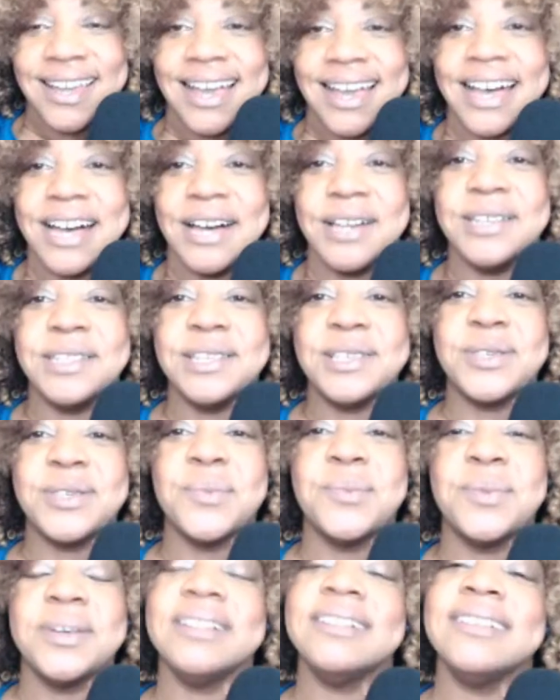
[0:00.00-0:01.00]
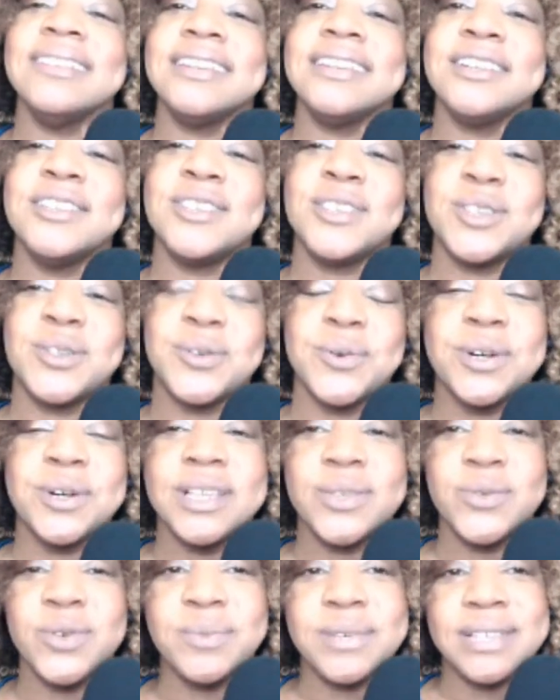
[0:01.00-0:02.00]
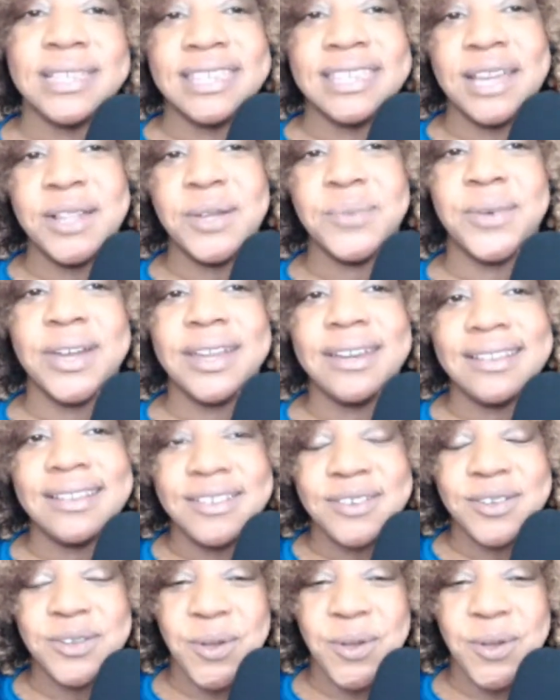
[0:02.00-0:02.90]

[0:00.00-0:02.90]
how disability stories will be celebrated and